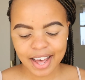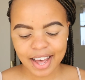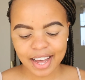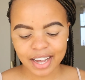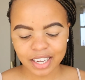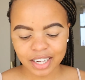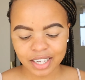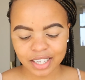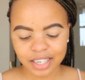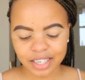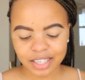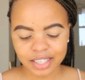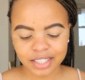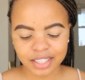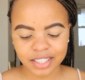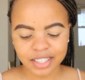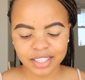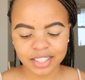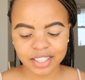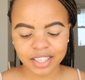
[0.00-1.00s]

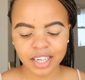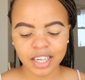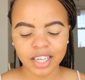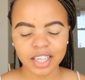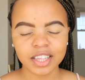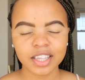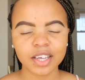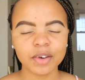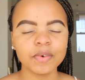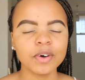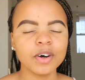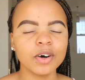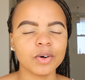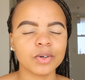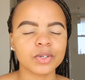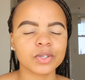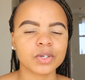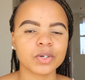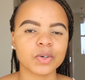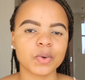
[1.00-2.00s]
and they were
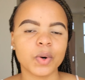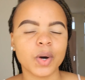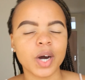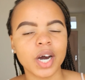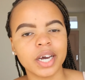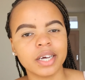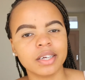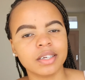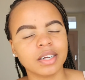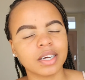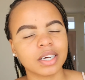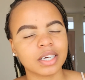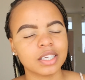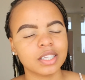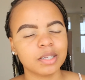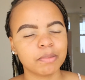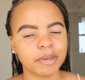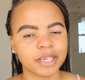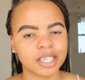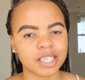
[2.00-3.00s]
also quite
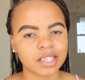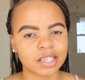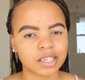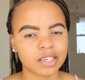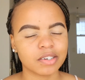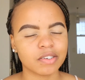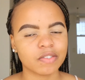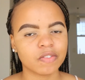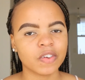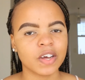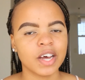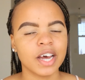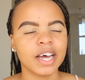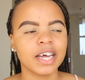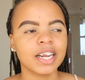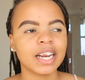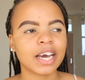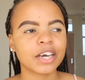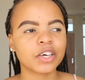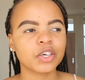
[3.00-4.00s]
expensive.
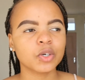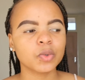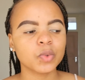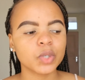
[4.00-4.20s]
Like, you